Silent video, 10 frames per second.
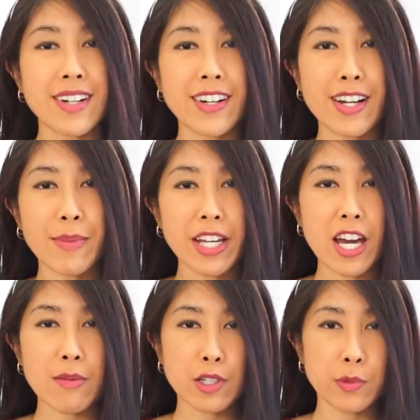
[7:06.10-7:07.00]
Sorry, my
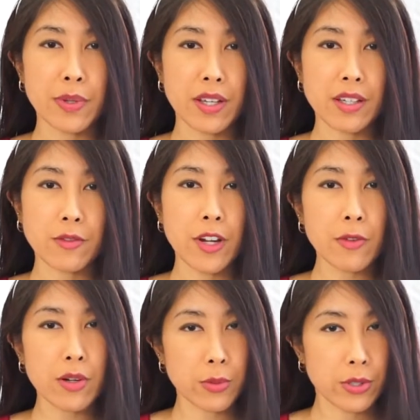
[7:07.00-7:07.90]
camera is being
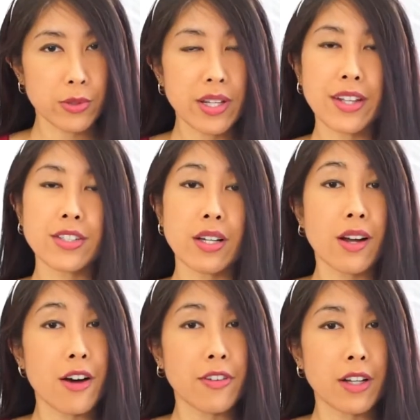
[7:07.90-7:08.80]
very rude and shut
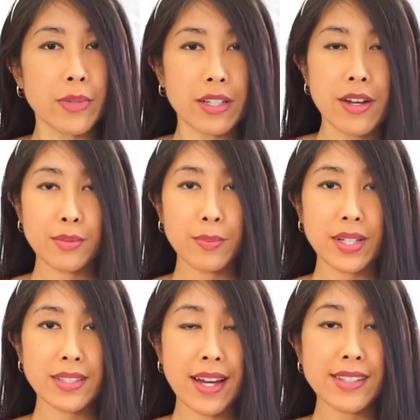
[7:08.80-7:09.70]
off on me.
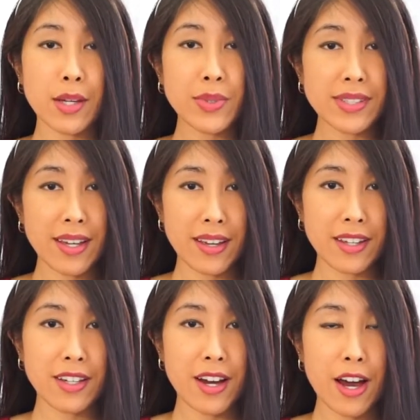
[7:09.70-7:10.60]
But as I was
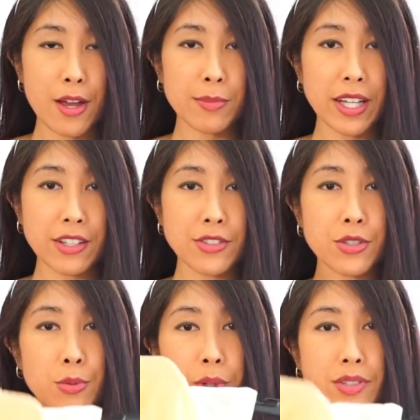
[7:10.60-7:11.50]
saying, I'm planning
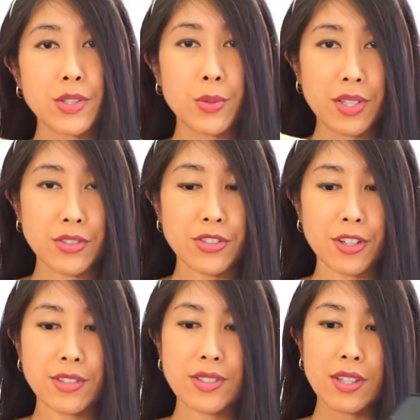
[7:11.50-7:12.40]
to resew these
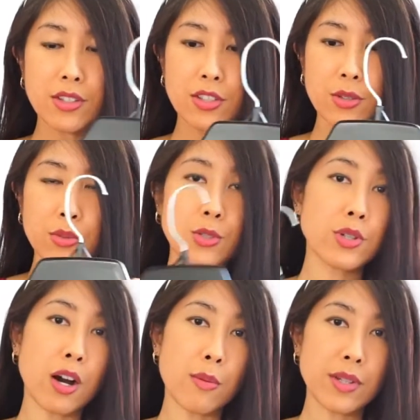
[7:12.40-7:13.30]
shirts into new
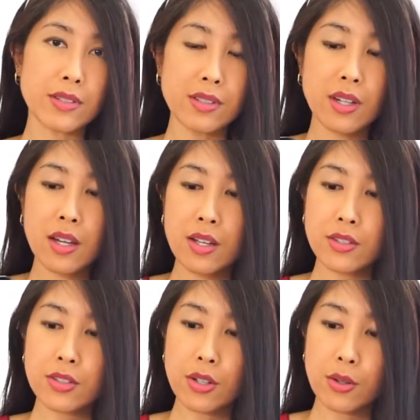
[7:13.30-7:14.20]
garments.
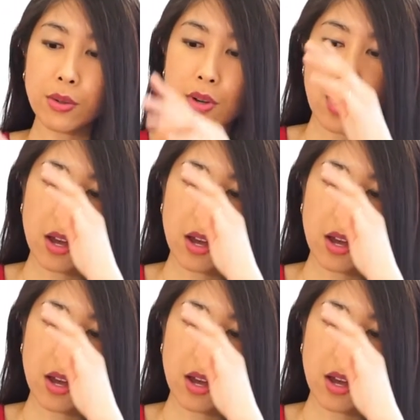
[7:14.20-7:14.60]
So,